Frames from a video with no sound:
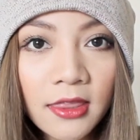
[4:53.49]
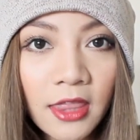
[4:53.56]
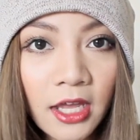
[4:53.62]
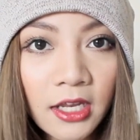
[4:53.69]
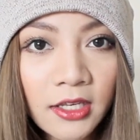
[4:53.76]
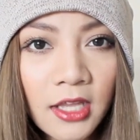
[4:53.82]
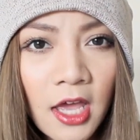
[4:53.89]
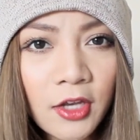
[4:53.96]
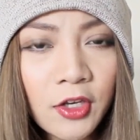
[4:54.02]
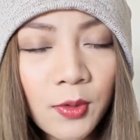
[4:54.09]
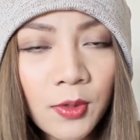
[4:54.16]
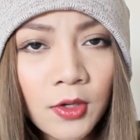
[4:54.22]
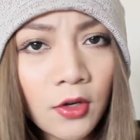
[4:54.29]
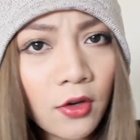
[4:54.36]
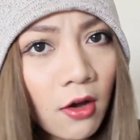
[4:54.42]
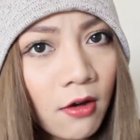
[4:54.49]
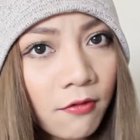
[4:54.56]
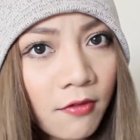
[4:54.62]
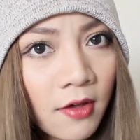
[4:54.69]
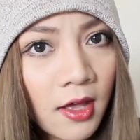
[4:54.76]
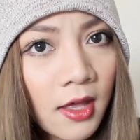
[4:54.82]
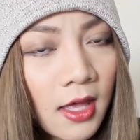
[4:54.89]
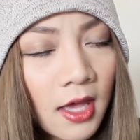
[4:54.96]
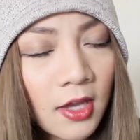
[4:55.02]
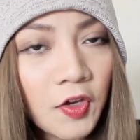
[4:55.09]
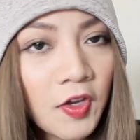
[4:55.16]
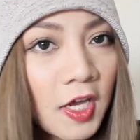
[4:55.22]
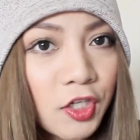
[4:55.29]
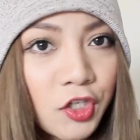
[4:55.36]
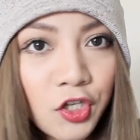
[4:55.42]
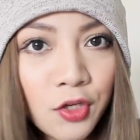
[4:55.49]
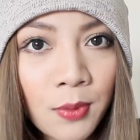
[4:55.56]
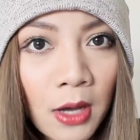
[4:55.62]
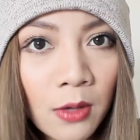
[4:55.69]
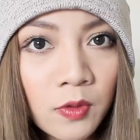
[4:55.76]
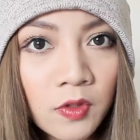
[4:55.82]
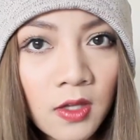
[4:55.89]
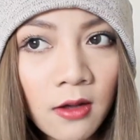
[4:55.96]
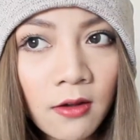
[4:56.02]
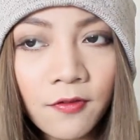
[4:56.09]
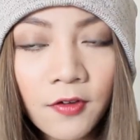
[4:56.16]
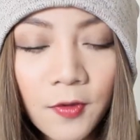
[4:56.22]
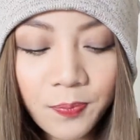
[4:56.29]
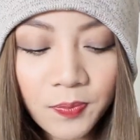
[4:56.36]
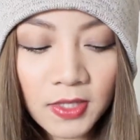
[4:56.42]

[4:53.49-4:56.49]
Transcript: then they're doing an offer and you get £2 off.